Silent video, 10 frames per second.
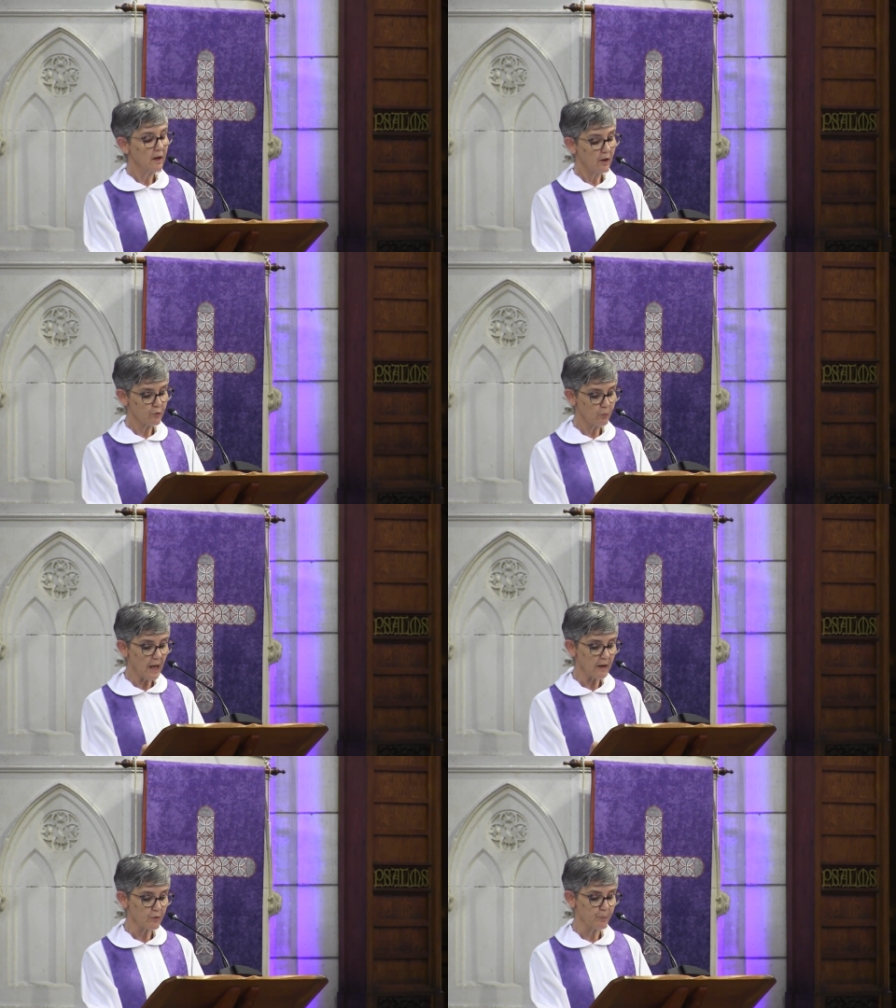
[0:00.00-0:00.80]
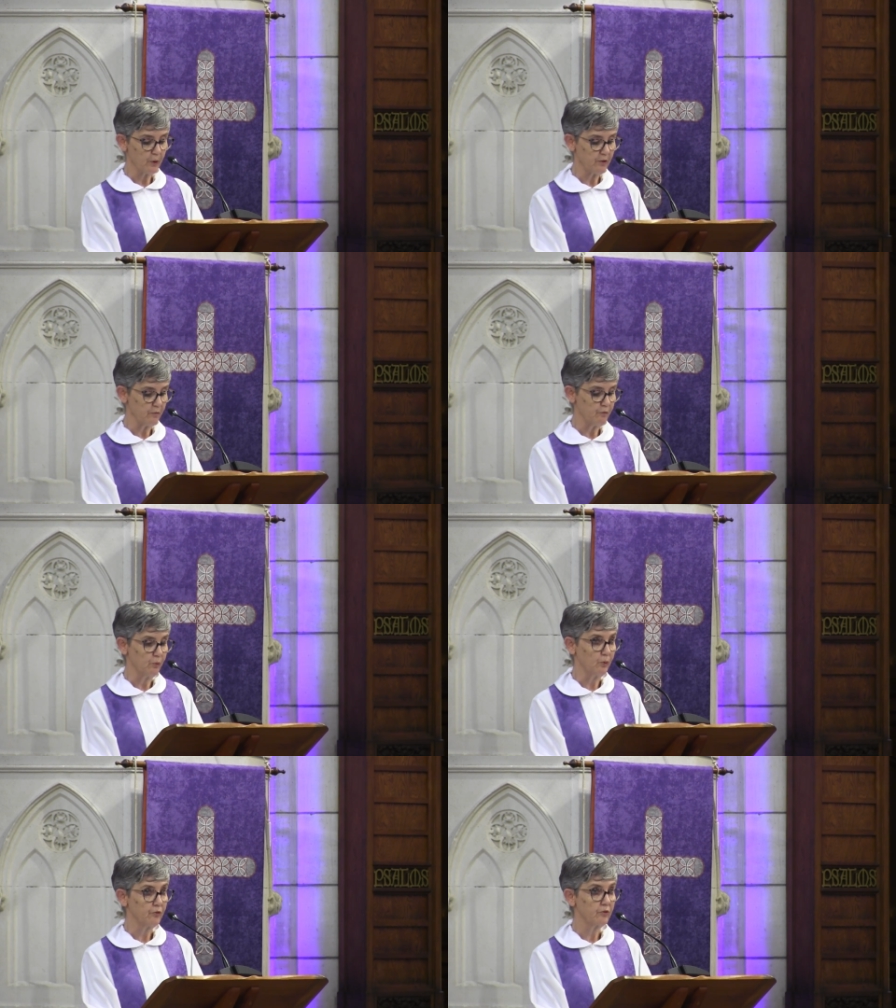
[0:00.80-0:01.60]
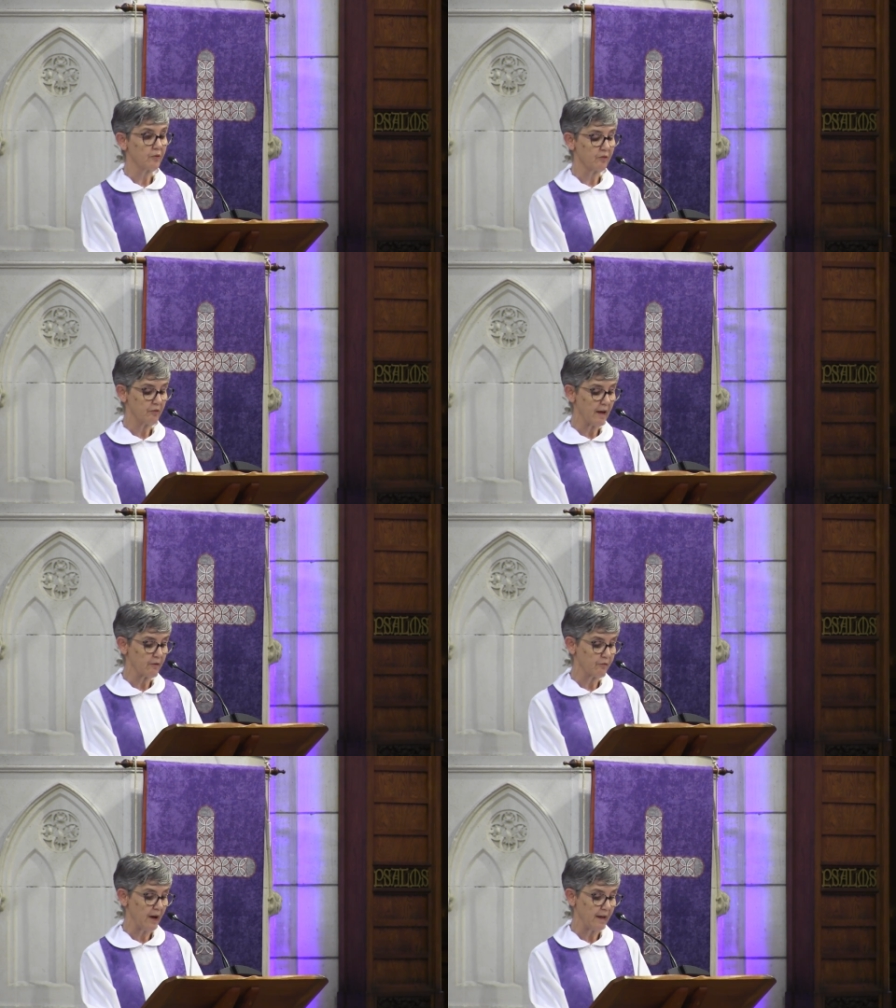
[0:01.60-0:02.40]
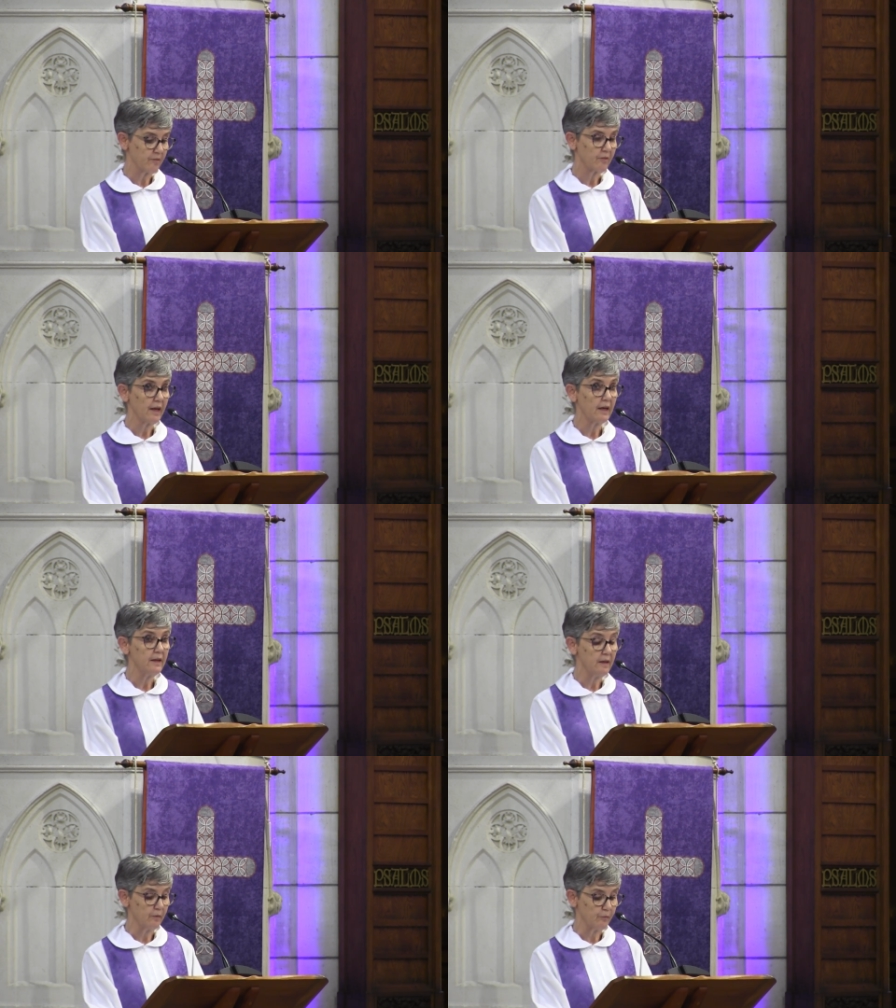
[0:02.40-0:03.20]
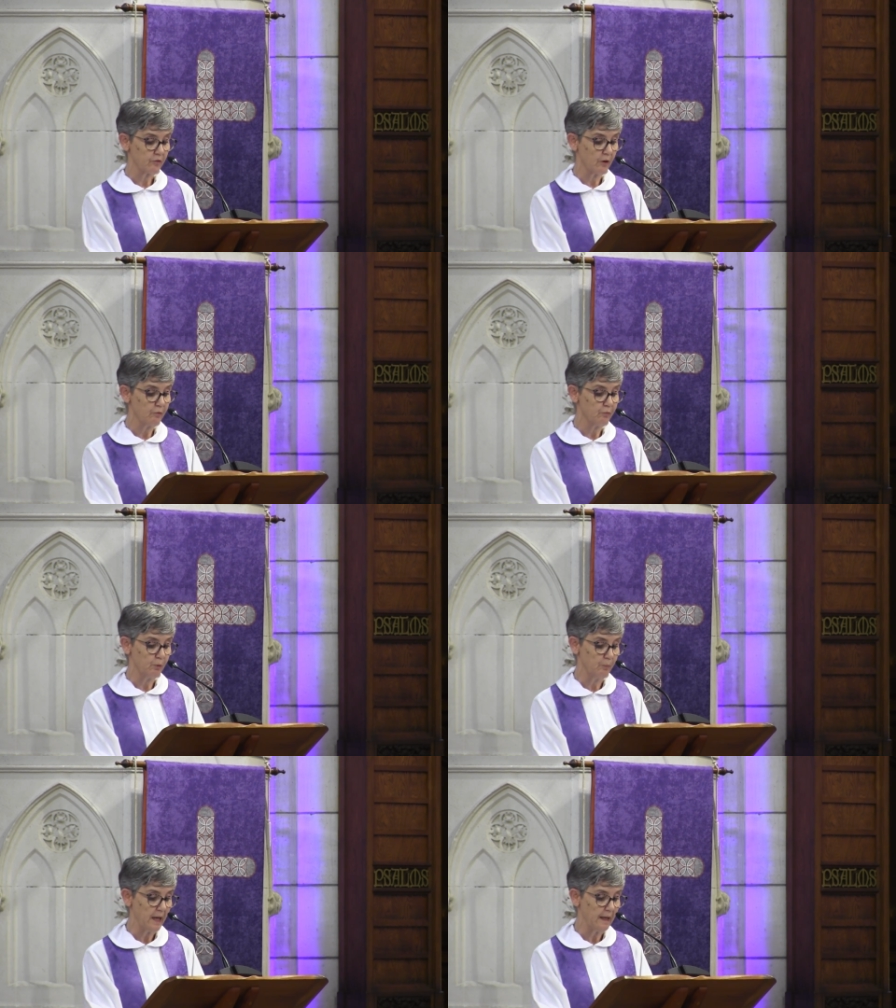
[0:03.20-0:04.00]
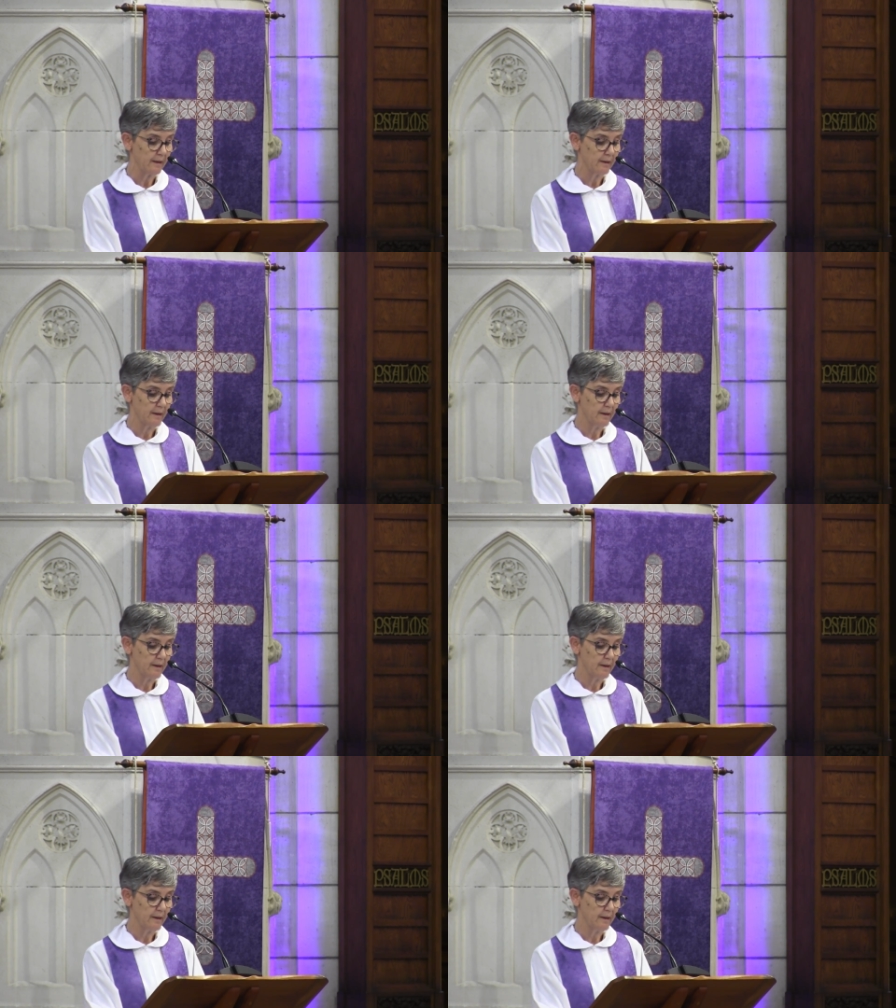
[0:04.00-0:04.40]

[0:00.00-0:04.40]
as well as pointing forward to the sacrifice he himself will make.